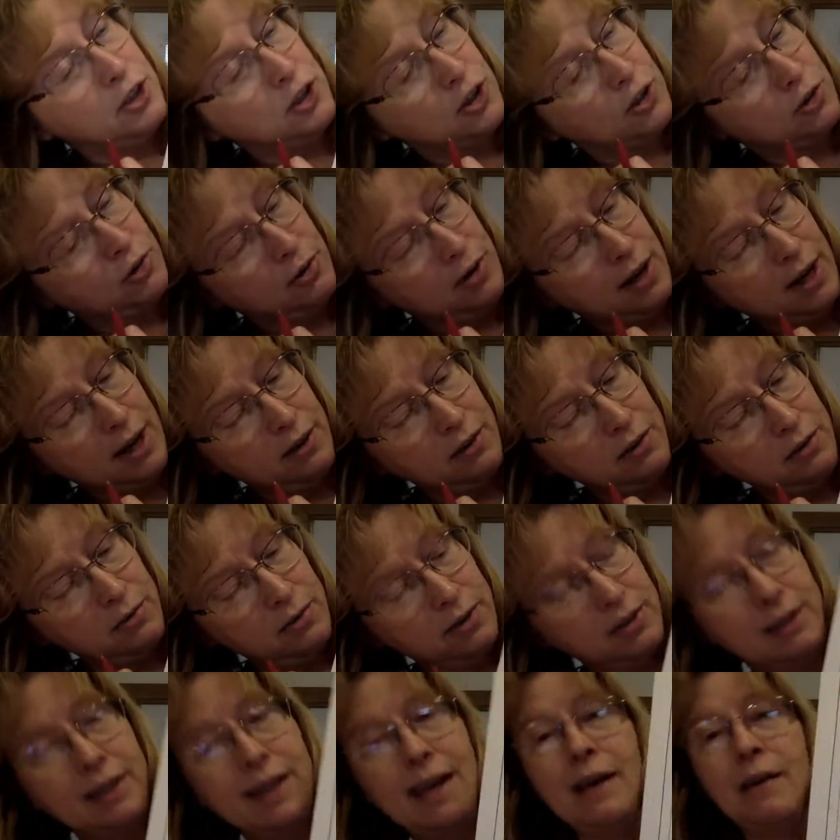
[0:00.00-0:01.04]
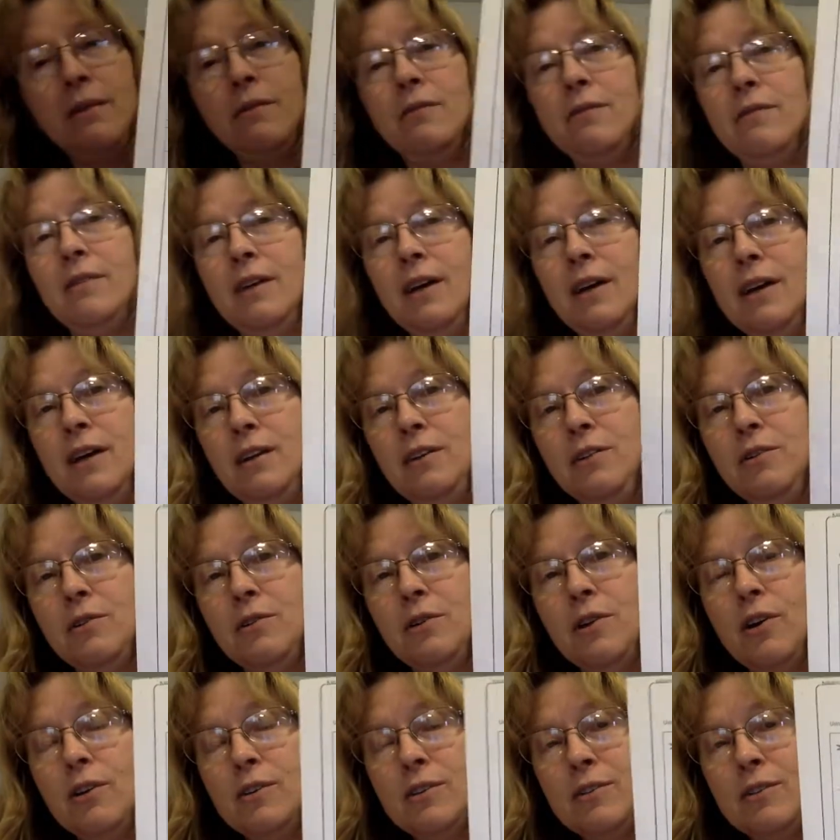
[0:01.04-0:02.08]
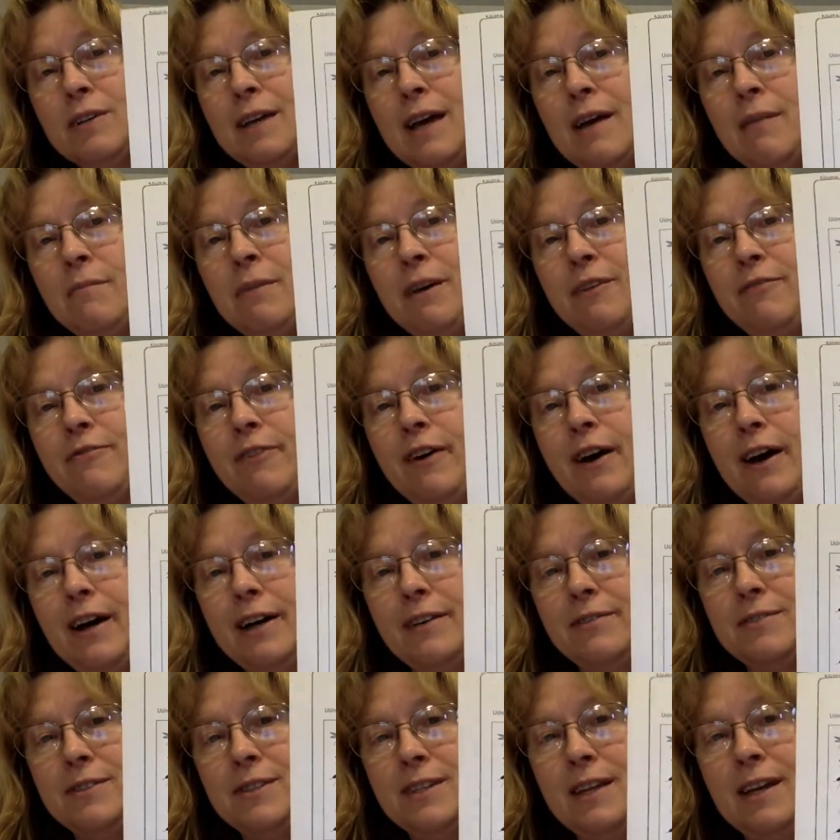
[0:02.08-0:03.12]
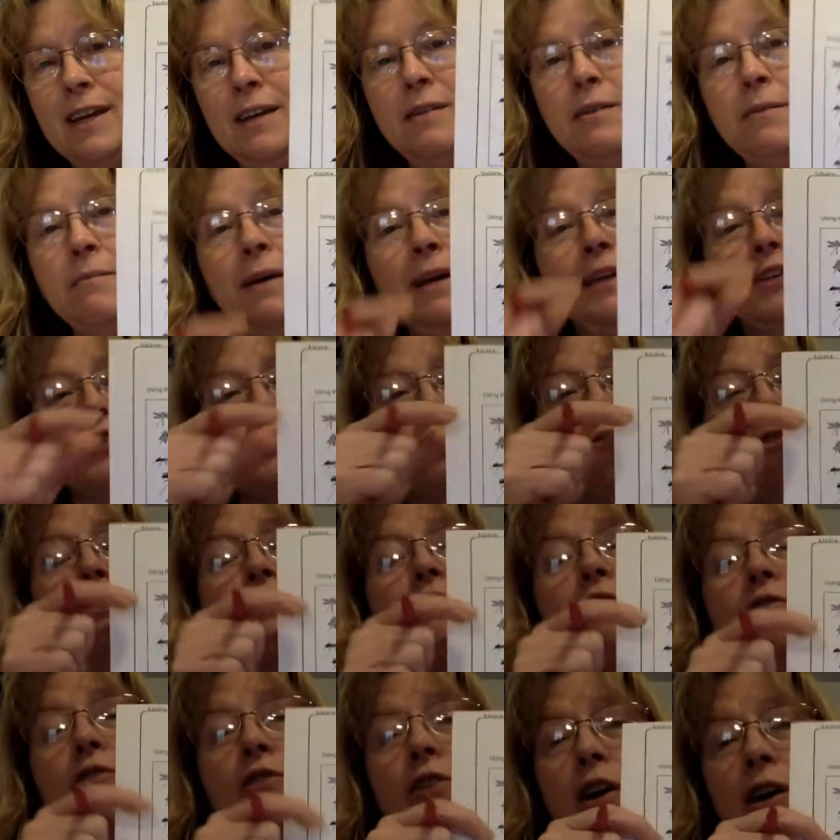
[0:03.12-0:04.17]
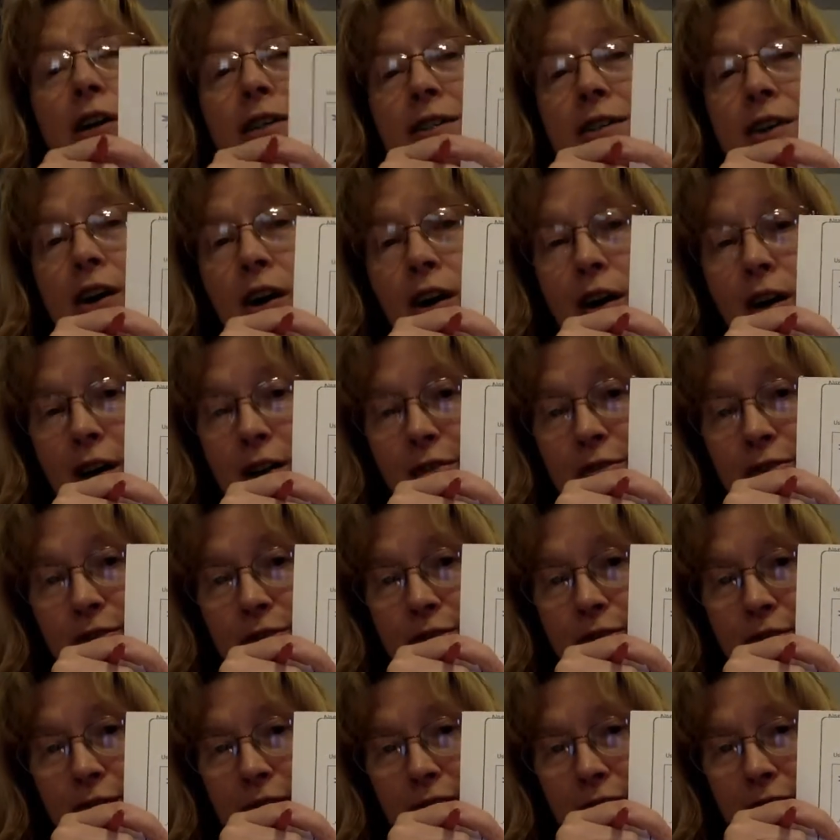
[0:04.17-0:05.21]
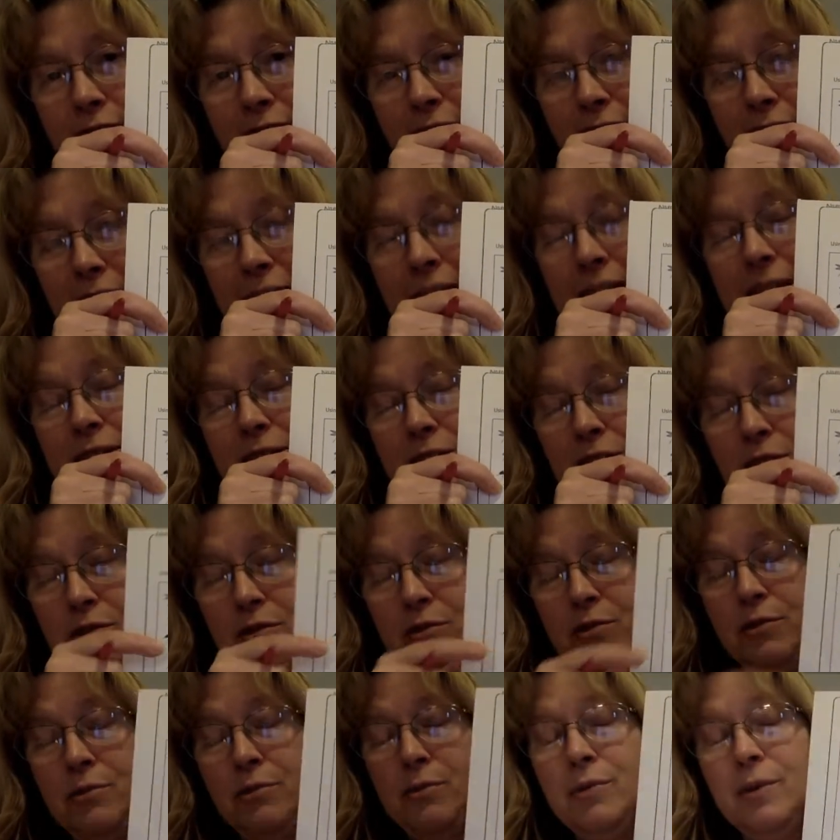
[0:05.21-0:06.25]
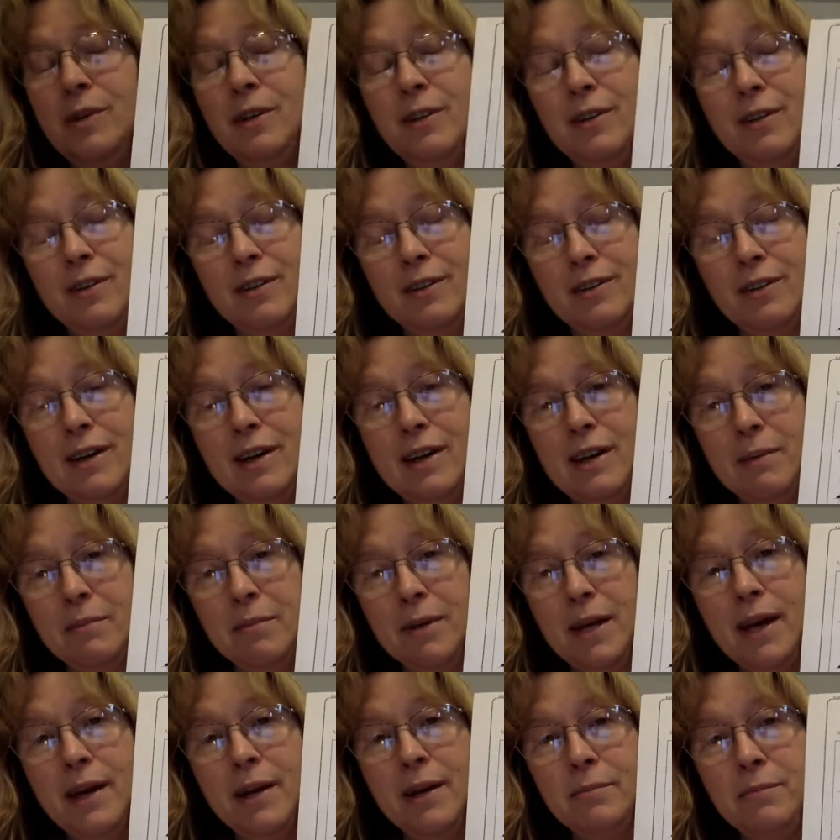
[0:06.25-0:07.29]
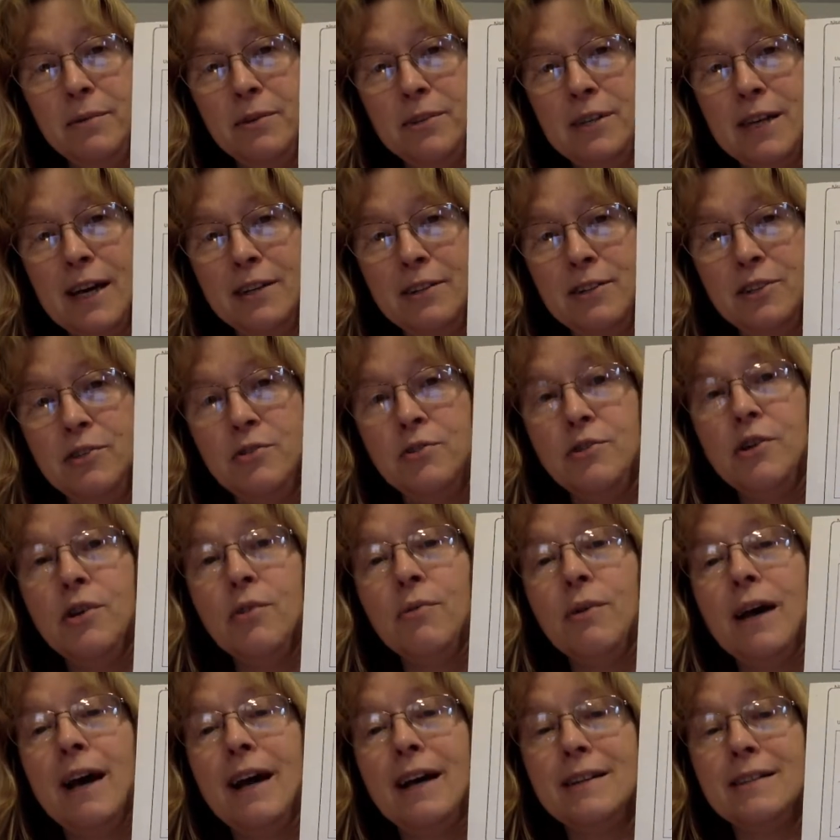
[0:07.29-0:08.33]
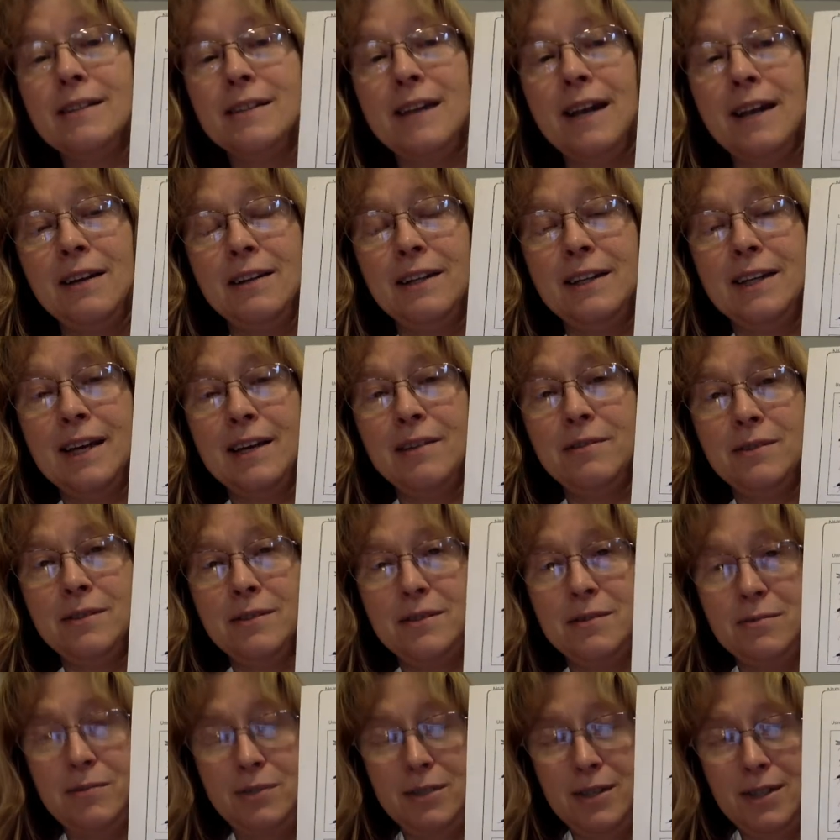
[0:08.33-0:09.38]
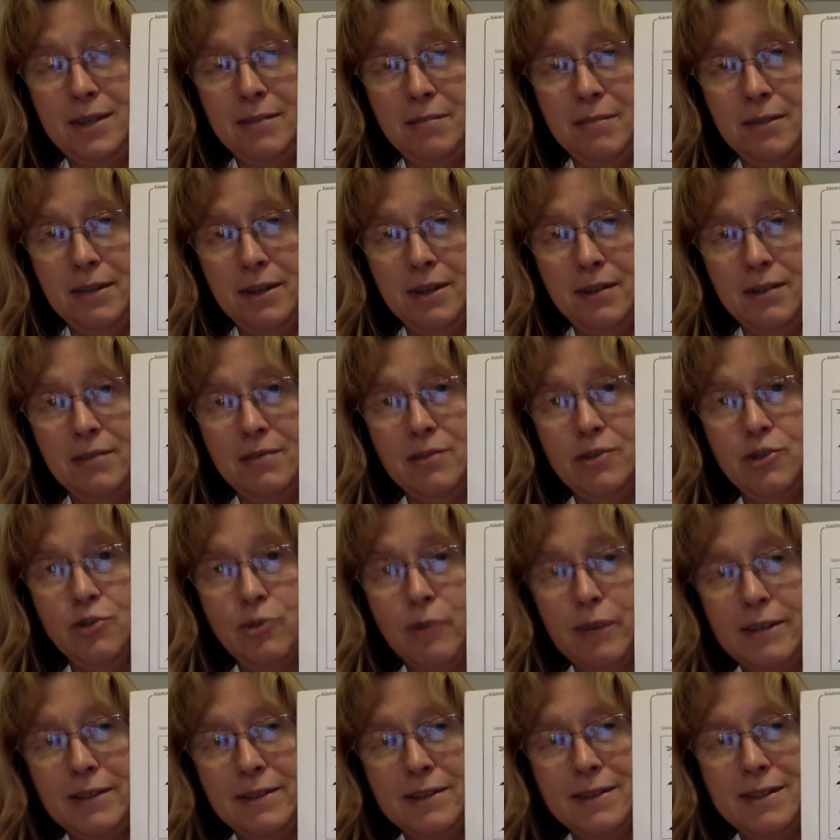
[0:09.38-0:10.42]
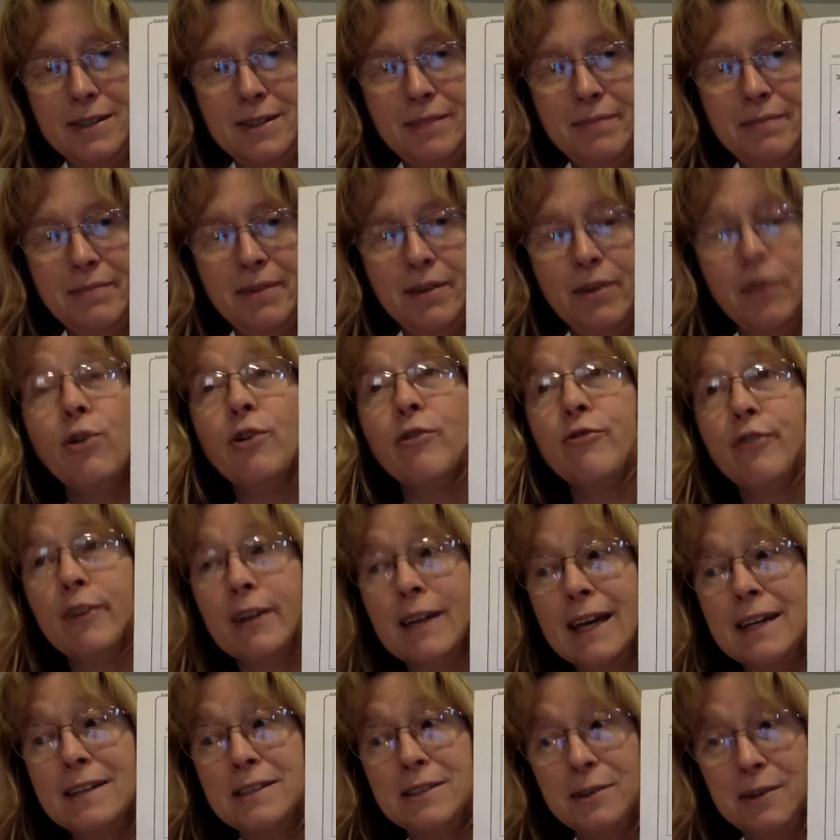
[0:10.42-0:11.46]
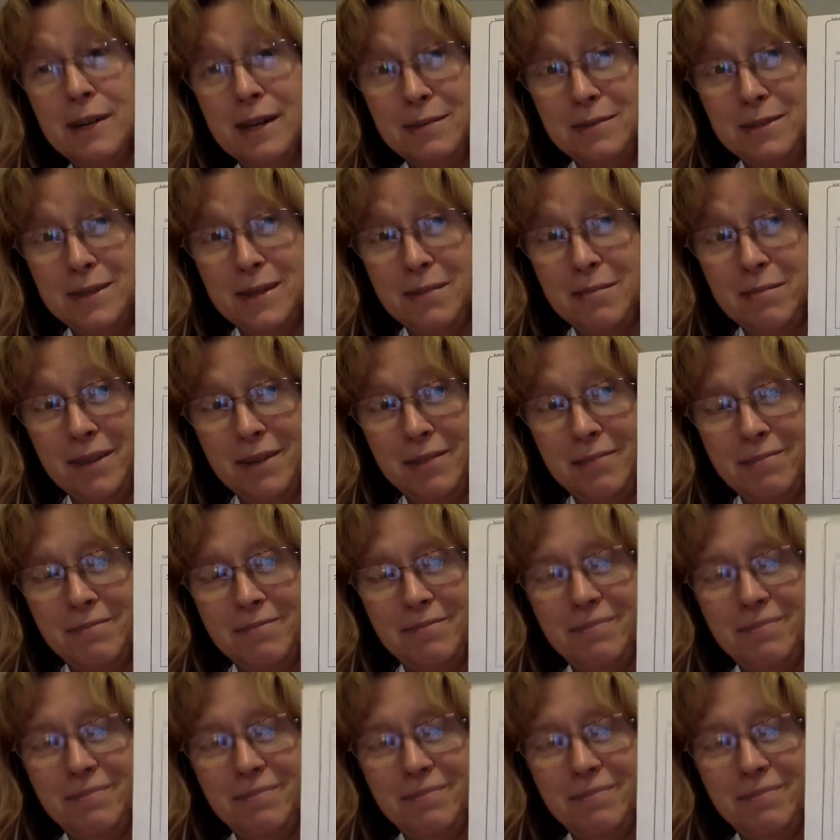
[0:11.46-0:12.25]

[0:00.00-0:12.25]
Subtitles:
show you how you would count. You could also count by 5s, and to make sure you cross off as you count up your data so you don't accidentally count something twice or forget to count something.